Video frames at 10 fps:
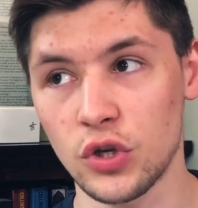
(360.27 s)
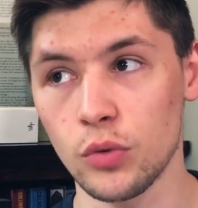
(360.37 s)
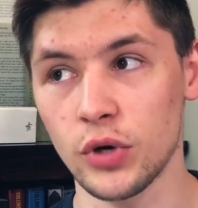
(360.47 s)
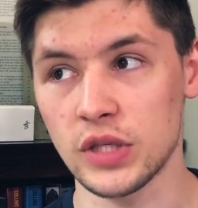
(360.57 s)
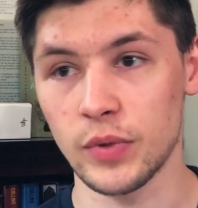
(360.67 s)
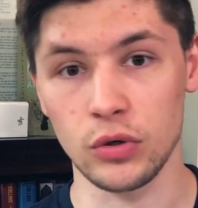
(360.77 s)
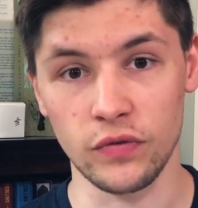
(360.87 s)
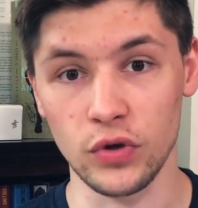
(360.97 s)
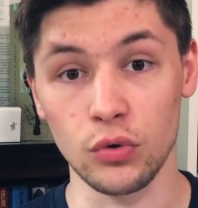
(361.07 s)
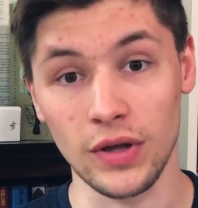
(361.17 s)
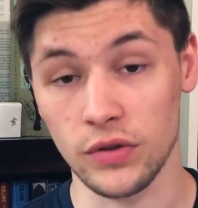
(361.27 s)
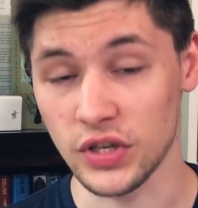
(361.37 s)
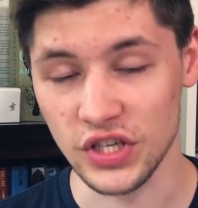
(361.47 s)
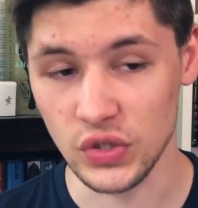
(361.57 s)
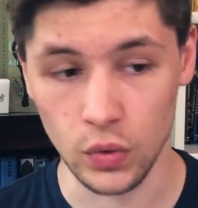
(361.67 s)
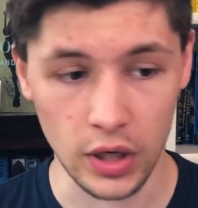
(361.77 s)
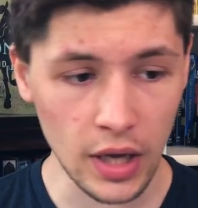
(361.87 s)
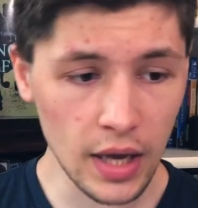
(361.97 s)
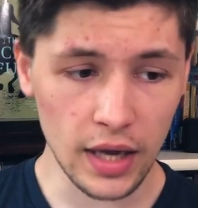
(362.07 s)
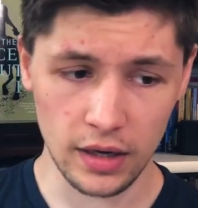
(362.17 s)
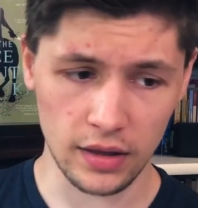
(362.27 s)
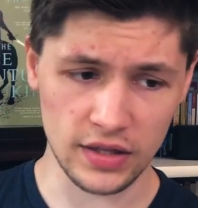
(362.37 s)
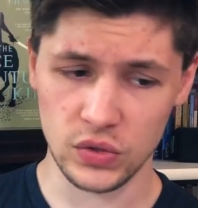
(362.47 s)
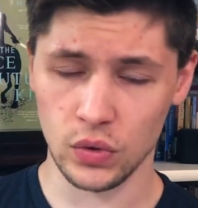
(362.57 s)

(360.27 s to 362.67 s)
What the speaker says: books being reviewed rather than just one. And this